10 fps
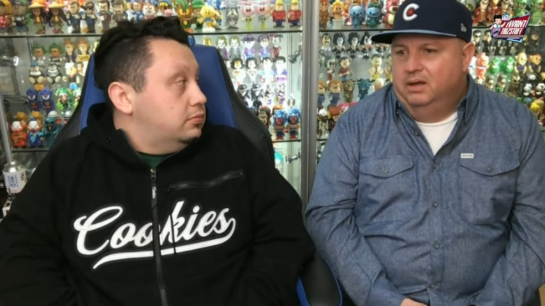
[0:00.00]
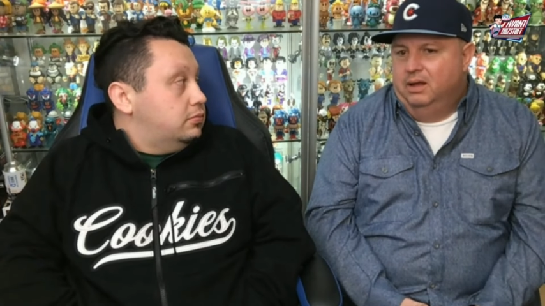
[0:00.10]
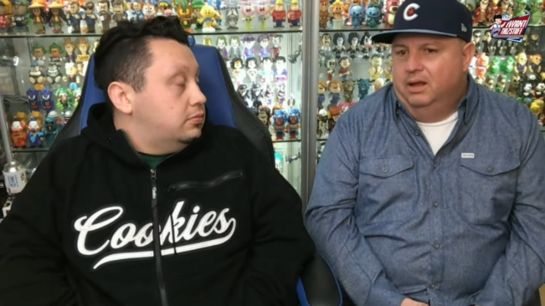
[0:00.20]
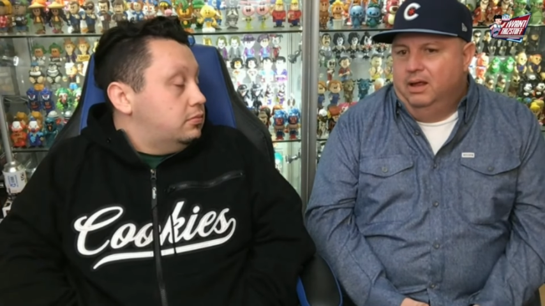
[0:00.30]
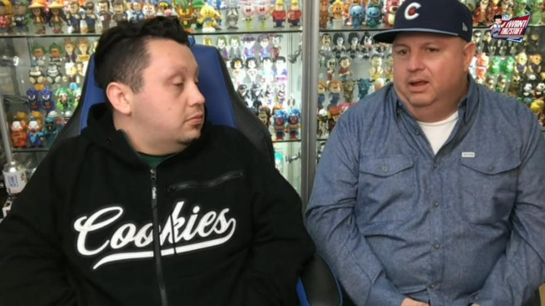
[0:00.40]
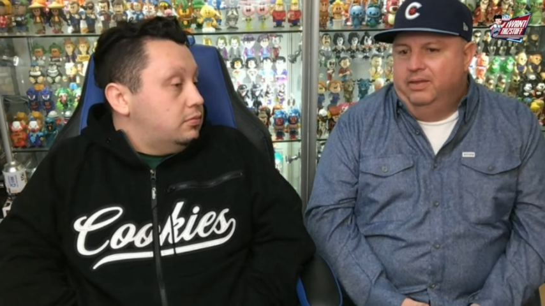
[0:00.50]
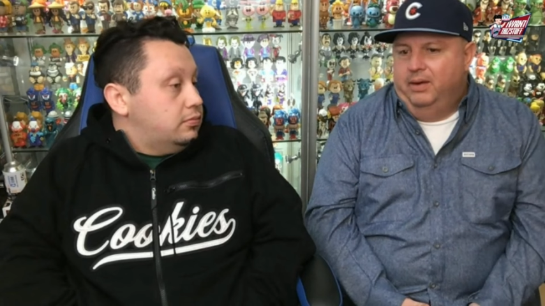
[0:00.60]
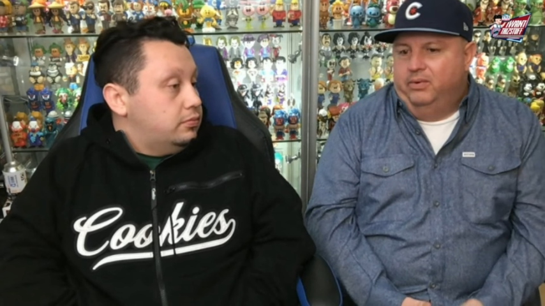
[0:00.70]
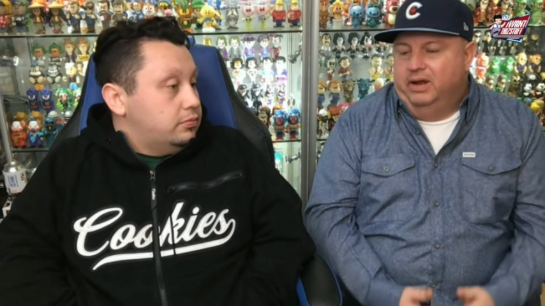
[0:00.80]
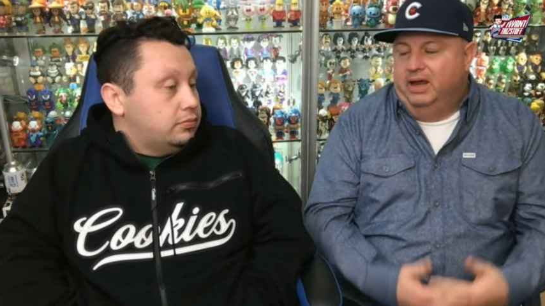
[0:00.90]
Speaker 1: mm-hmm.
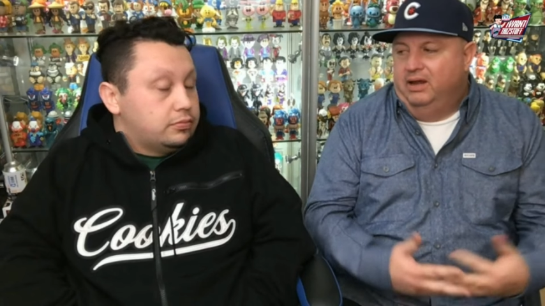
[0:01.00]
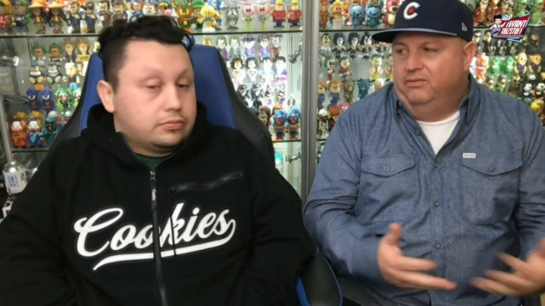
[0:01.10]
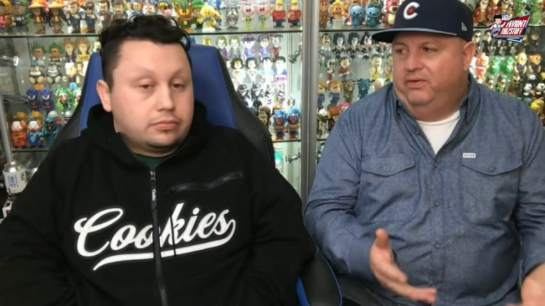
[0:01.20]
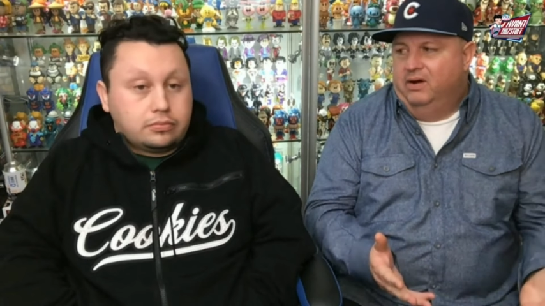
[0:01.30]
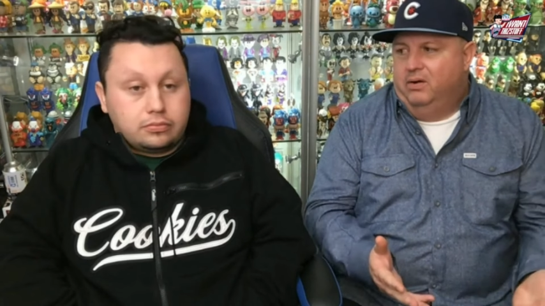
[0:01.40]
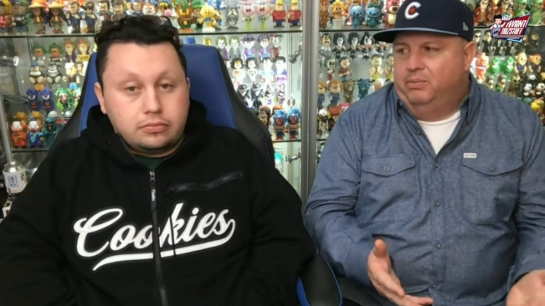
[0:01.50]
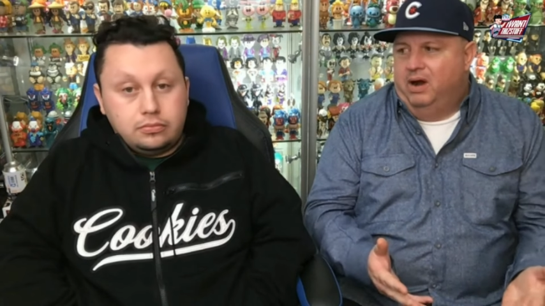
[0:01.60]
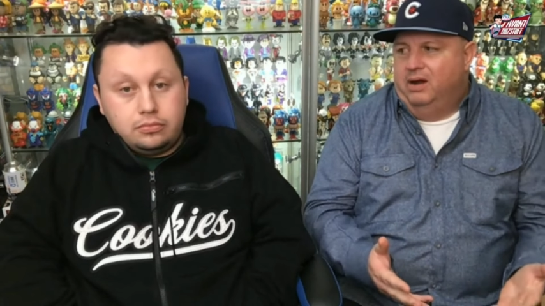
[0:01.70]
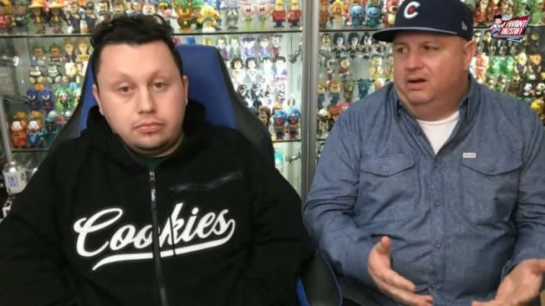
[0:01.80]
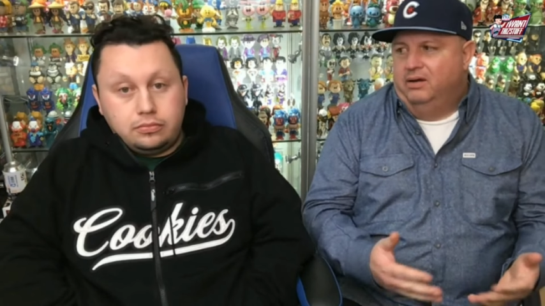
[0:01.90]
that were getting Funko
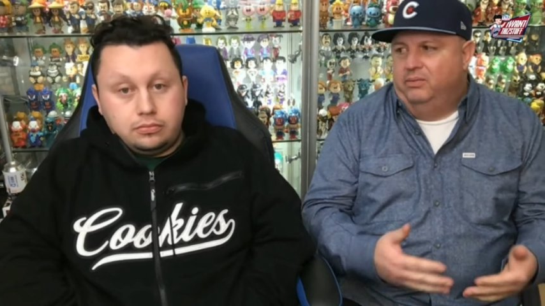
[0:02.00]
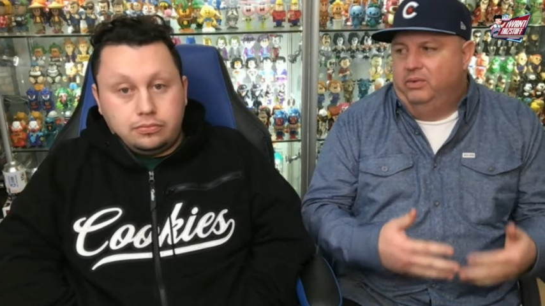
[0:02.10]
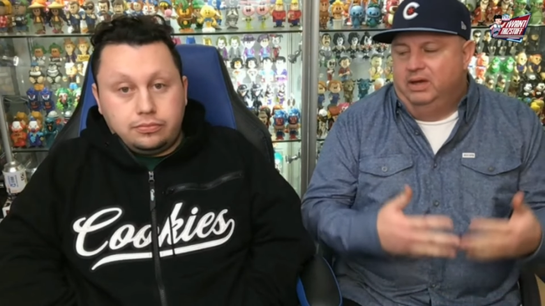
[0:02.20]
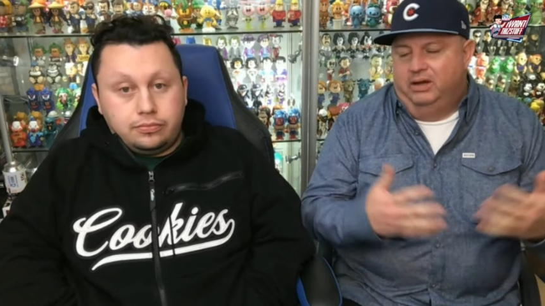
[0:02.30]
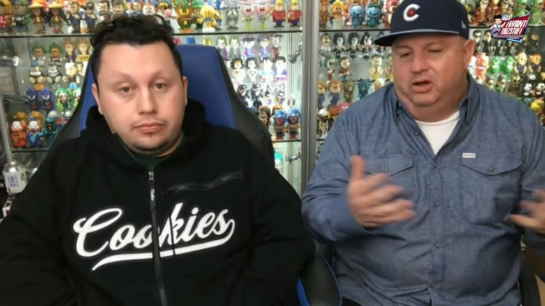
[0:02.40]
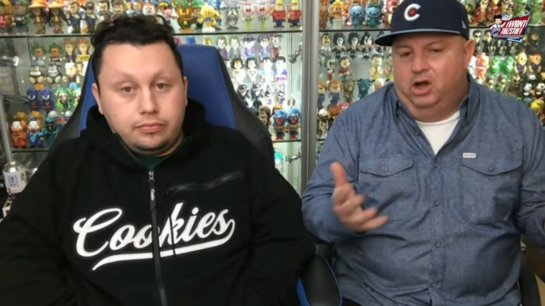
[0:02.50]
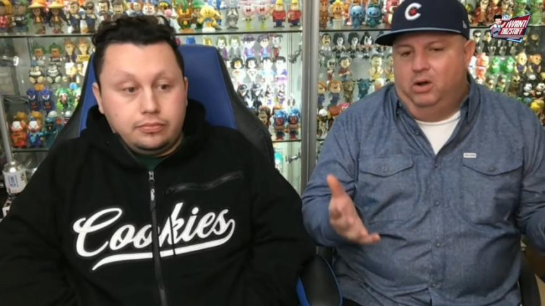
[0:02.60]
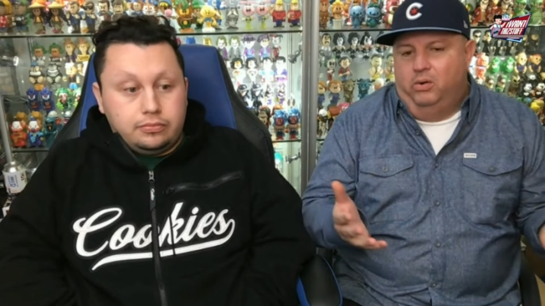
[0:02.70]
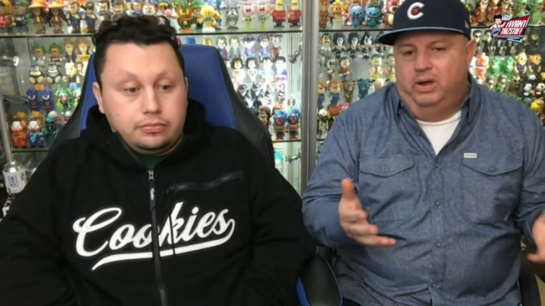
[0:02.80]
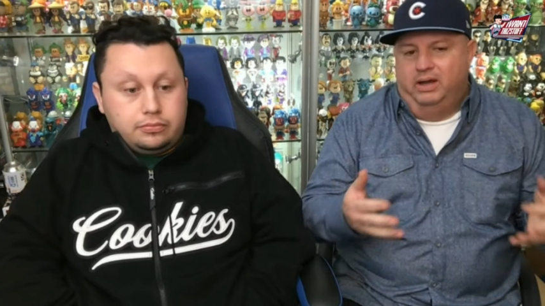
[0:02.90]
product, and when you
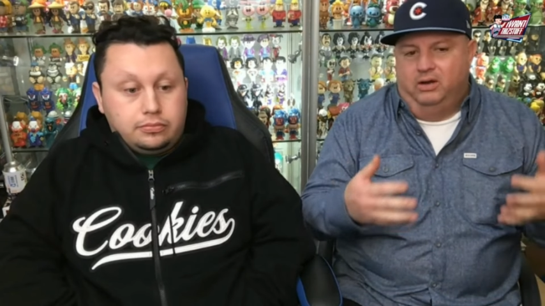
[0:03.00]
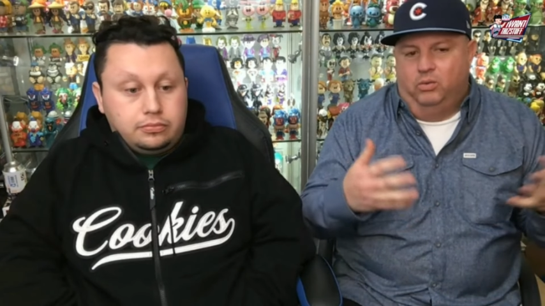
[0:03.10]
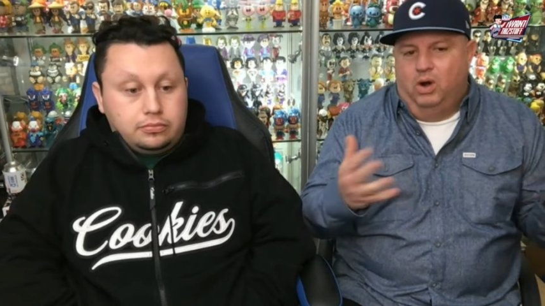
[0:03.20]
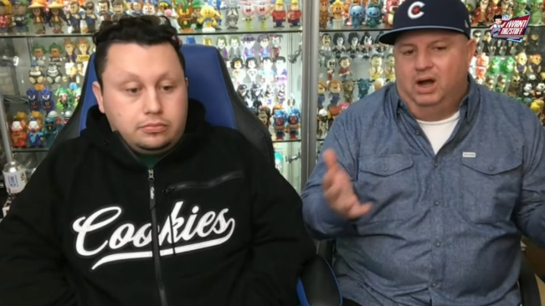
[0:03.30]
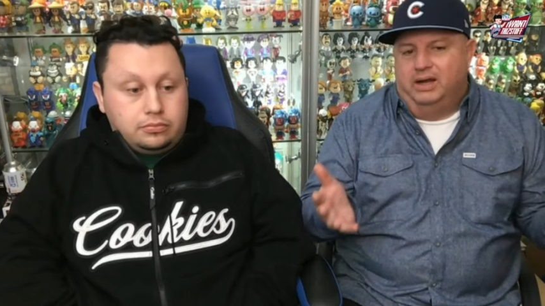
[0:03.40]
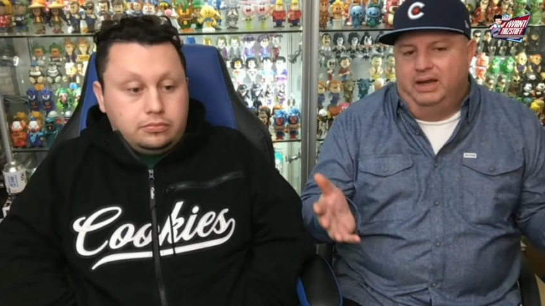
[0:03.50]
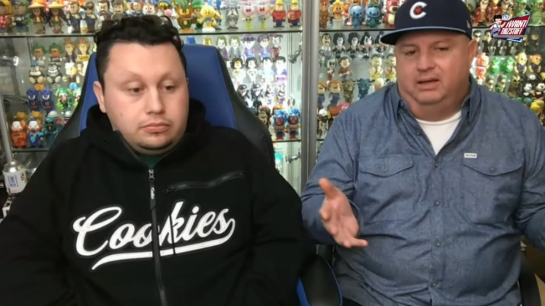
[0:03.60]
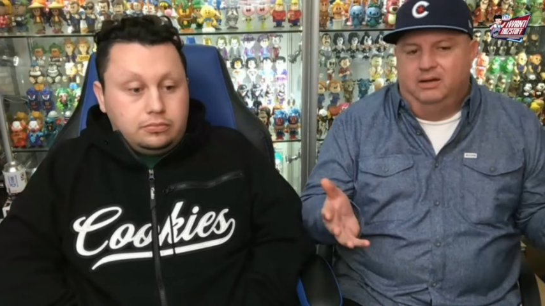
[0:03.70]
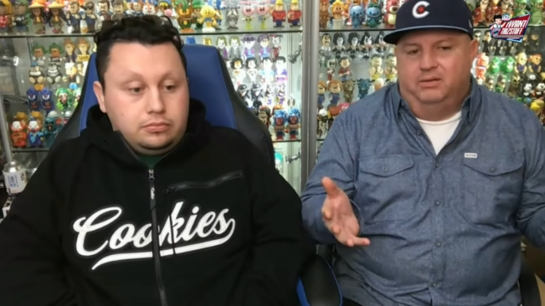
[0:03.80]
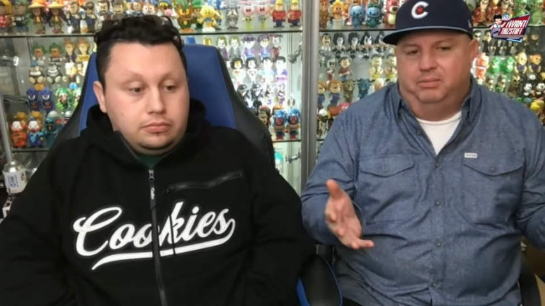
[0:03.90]
go and you walk
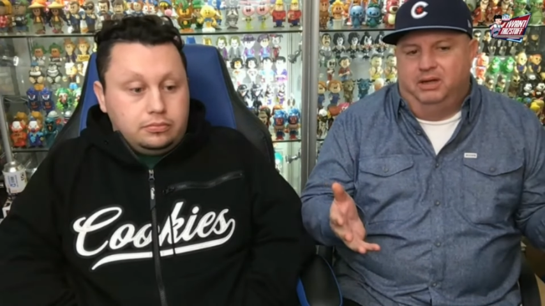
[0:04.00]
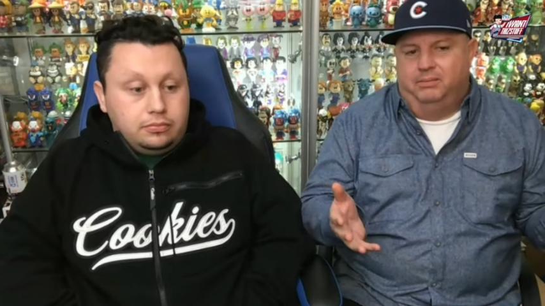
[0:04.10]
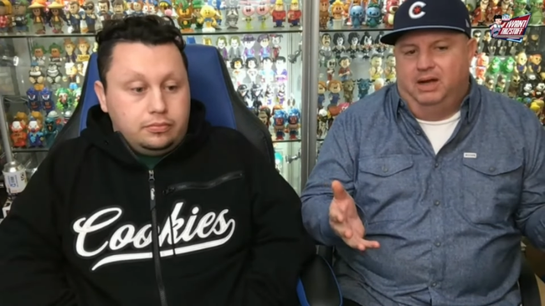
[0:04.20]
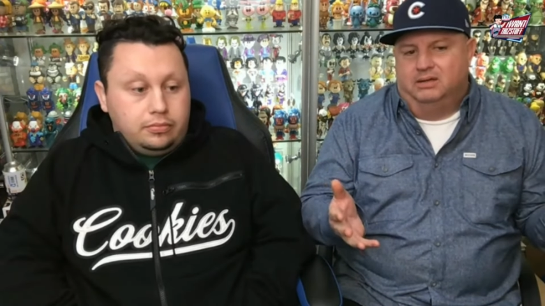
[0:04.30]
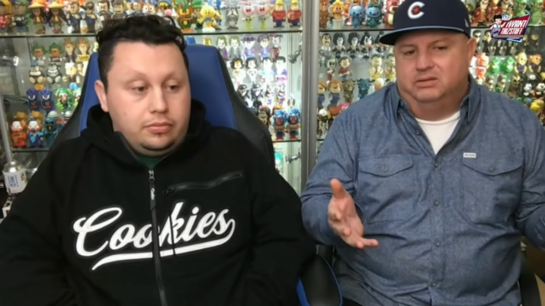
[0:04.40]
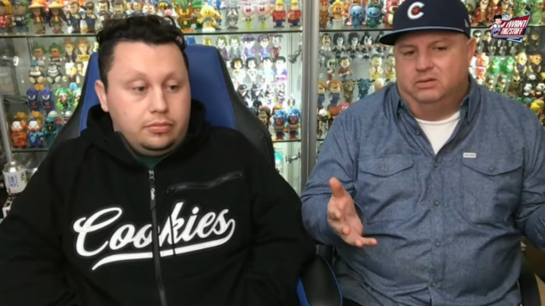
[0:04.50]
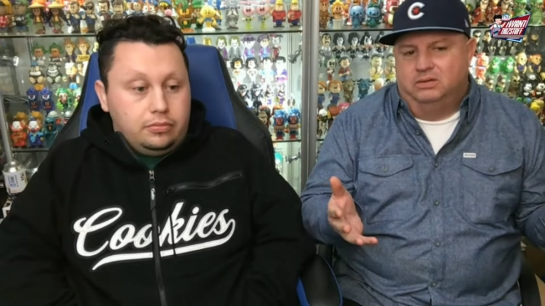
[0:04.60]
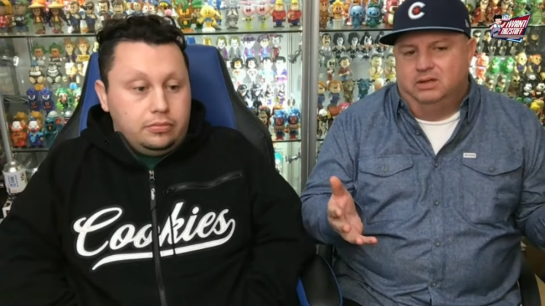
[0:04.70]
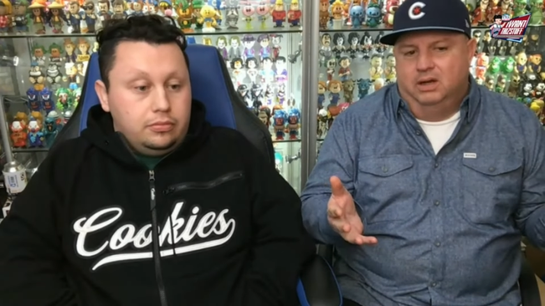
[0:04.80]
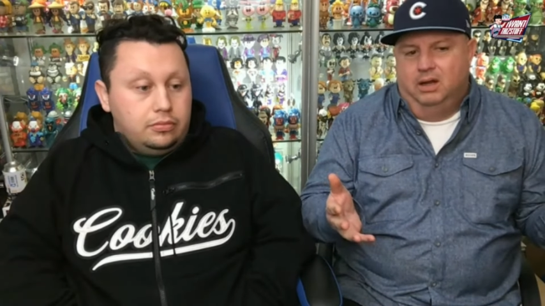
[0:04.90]
into the big box stores,